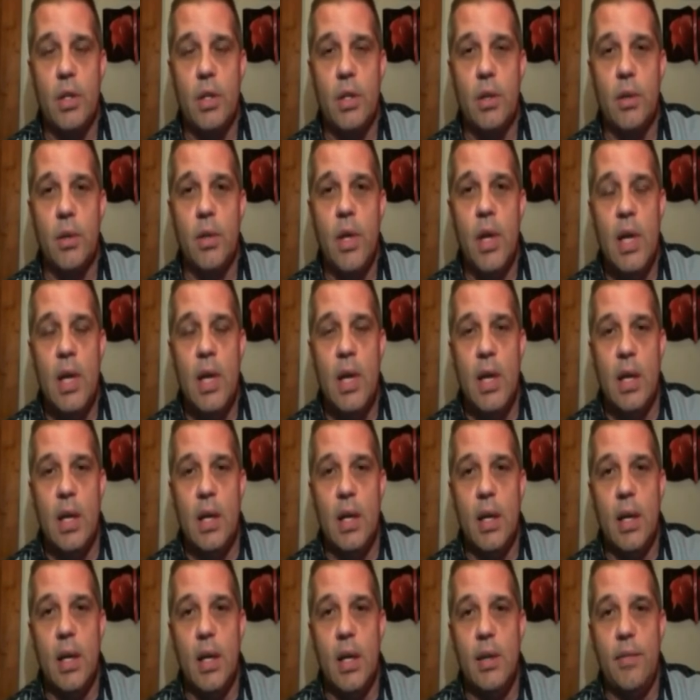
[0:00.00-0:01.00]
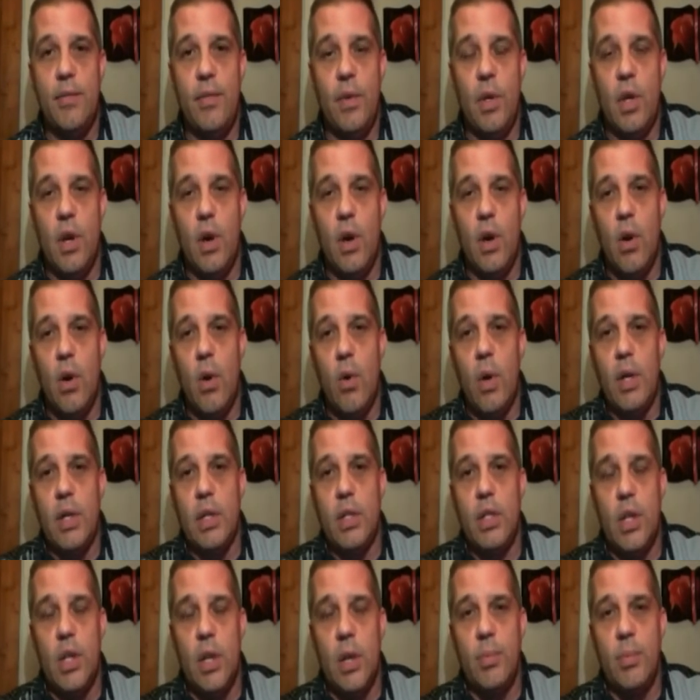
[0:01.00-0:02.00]
So uh, if you go
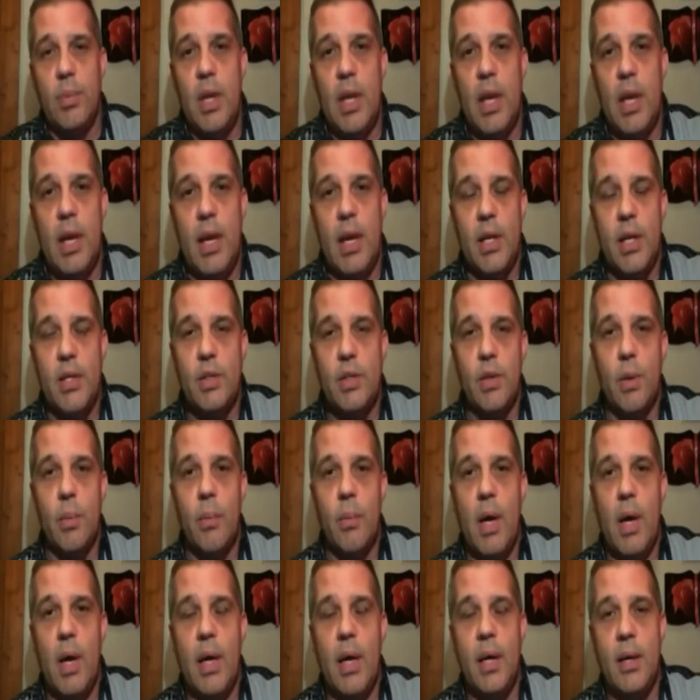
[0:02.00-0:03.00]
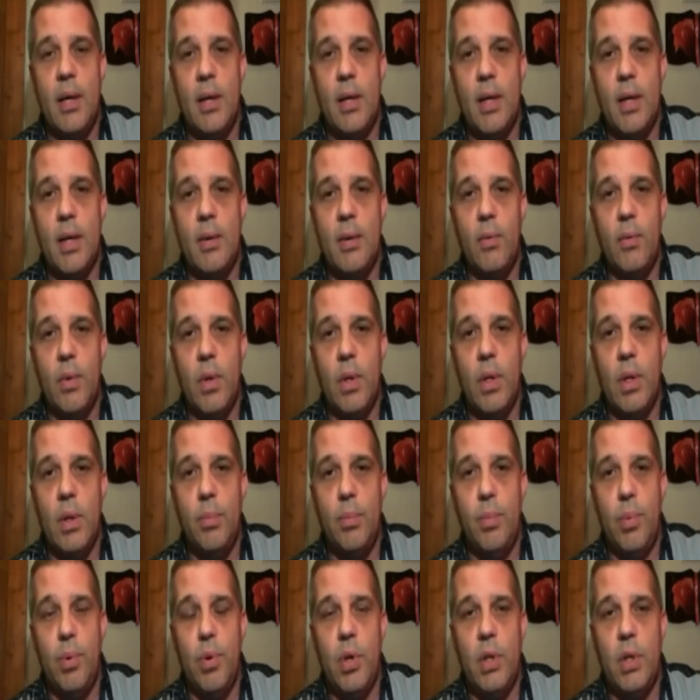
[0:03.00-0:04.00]
and jump that extra mile and really
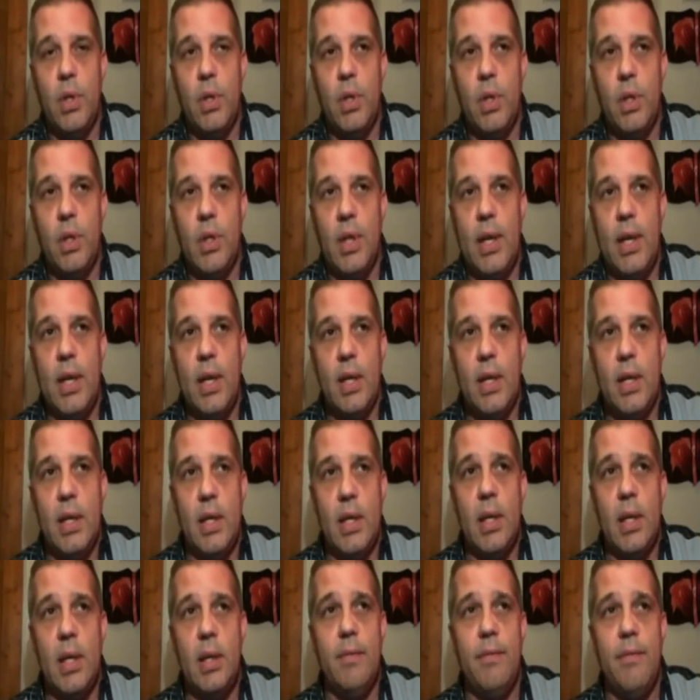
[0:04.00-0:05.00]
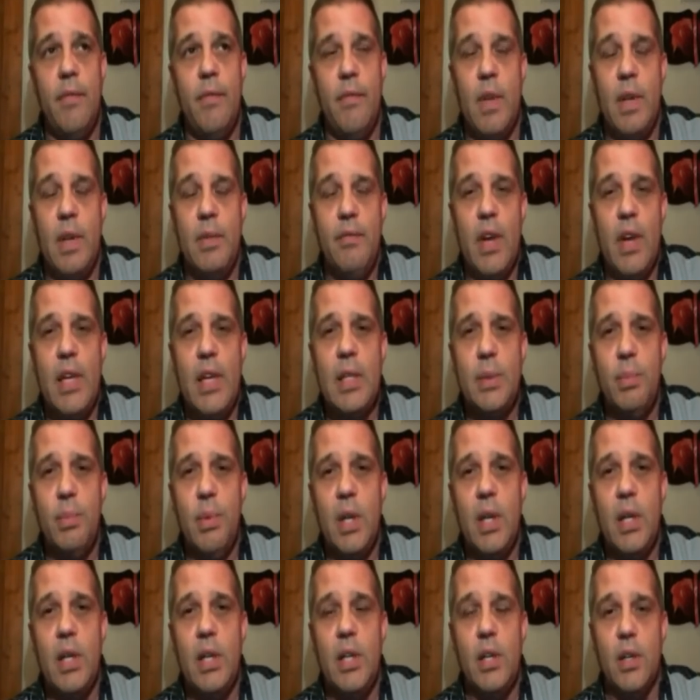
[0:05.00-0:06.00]
put that in
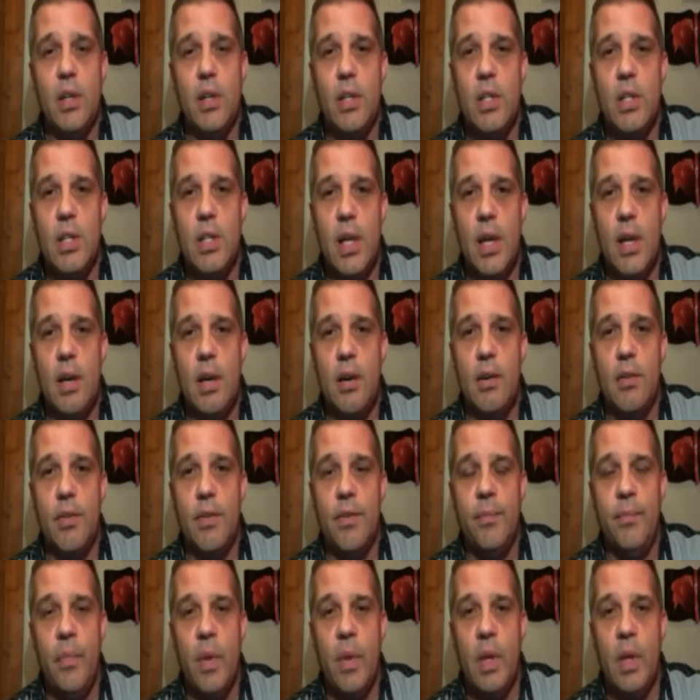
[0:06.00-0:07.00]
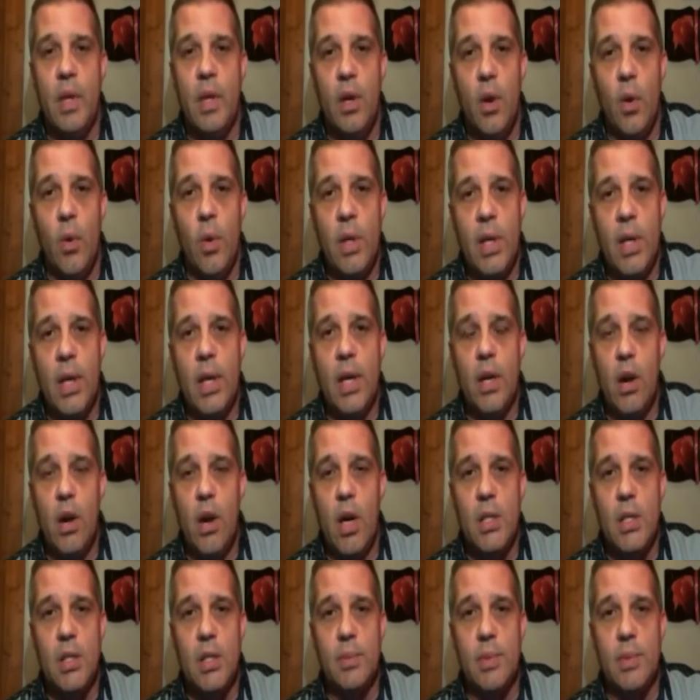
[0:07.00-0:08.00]
investment into yourself, knowing that it
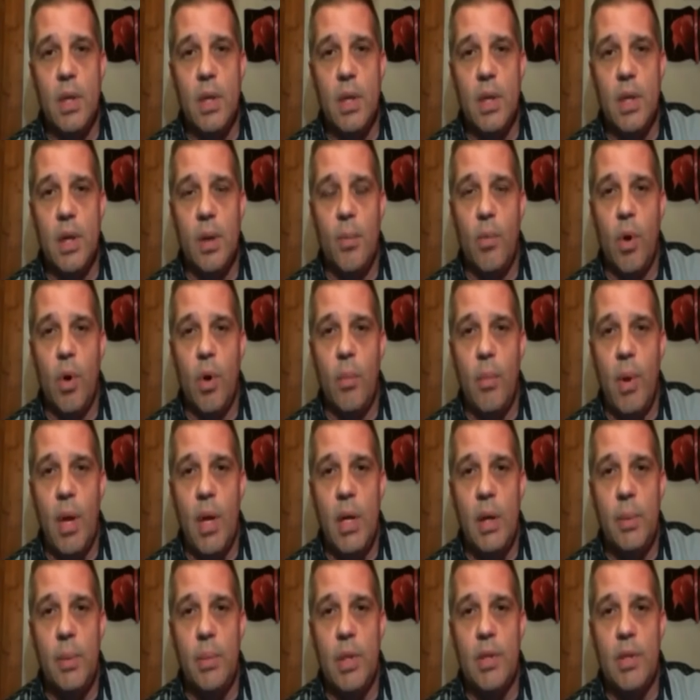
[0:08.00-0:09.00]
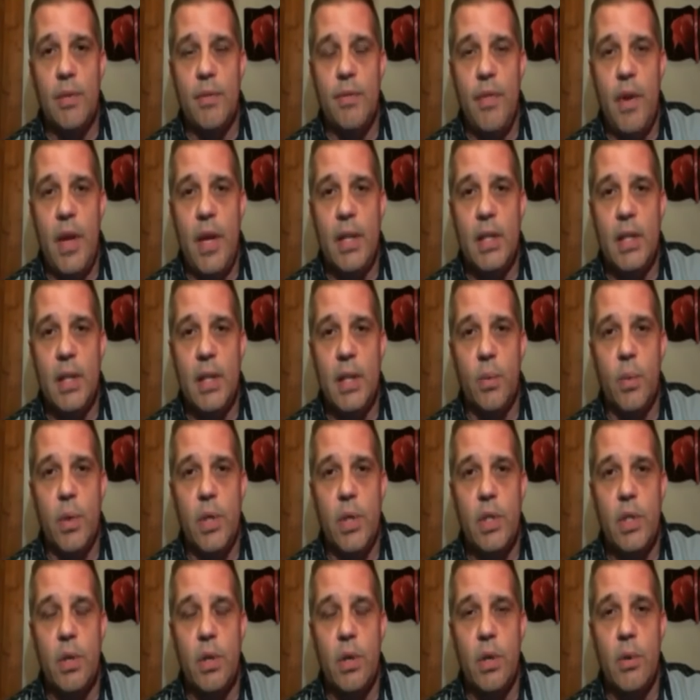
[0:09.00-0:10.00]
costs a little more money, but the fact of the
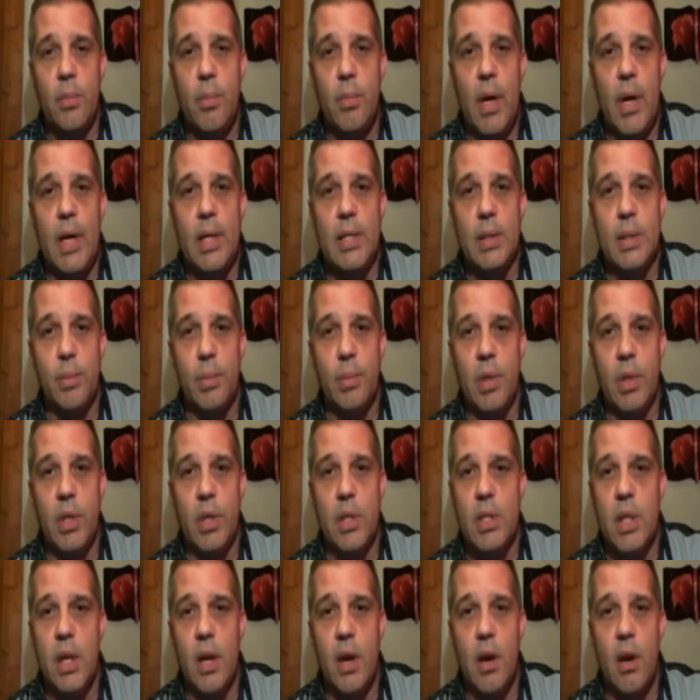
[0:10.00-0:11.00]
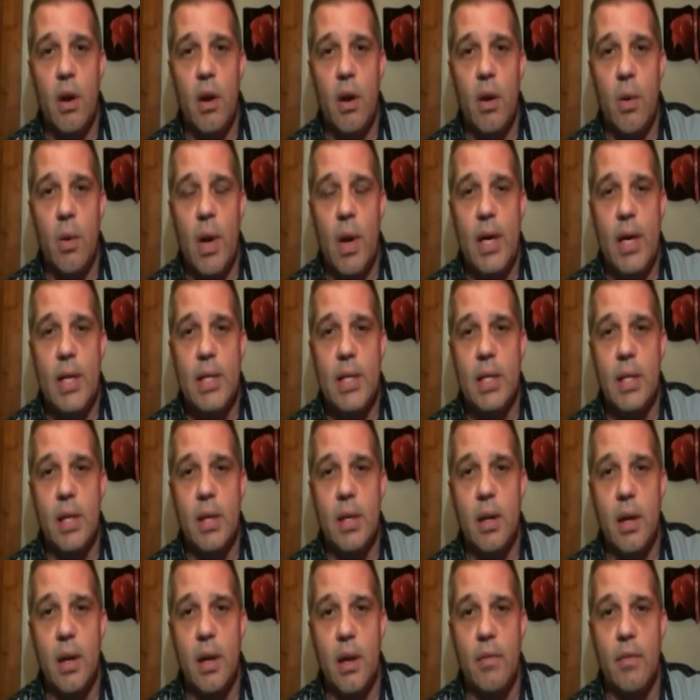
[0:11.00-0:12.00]
return possibilities, the ROIs that
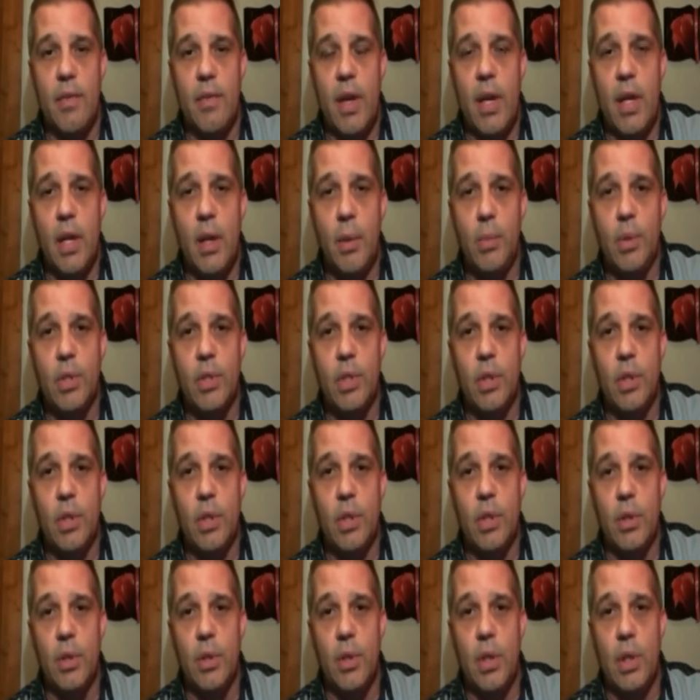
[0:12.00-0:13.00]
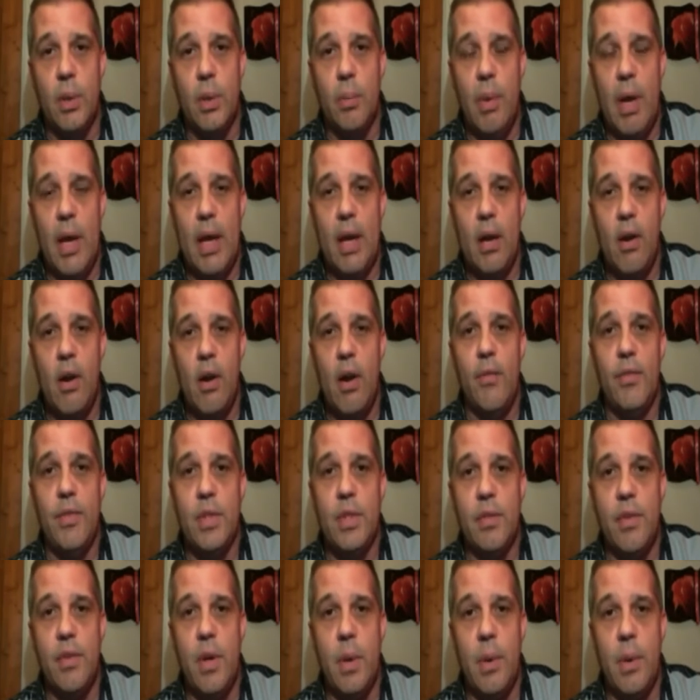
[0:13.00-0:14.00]
are, are available to you in the back
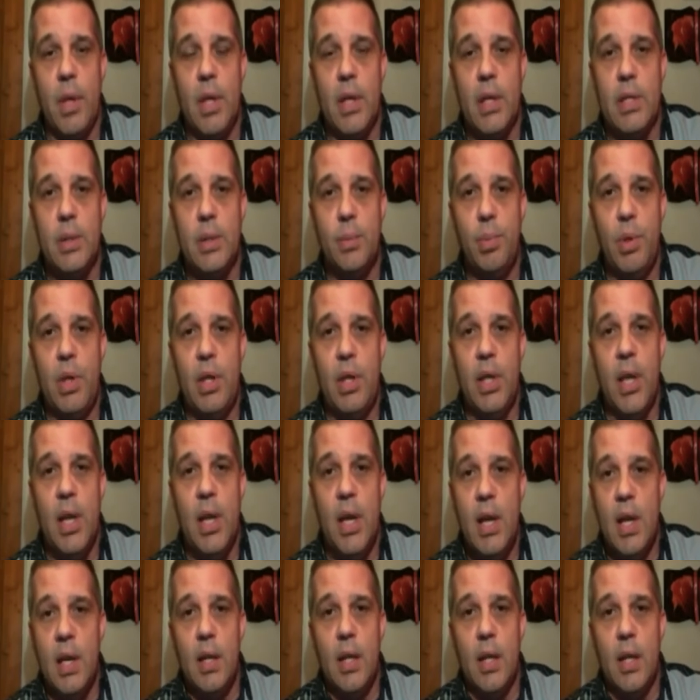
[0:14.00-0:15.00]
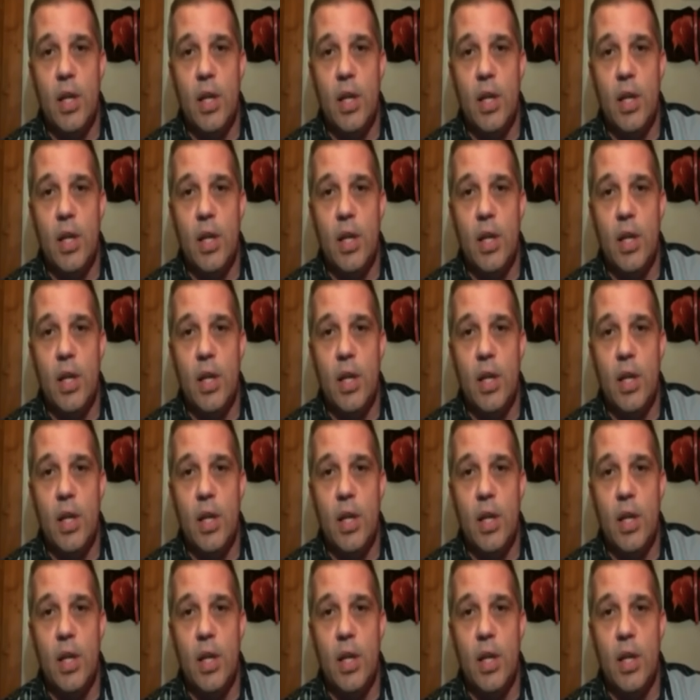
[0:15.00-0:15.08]
office of MLSP,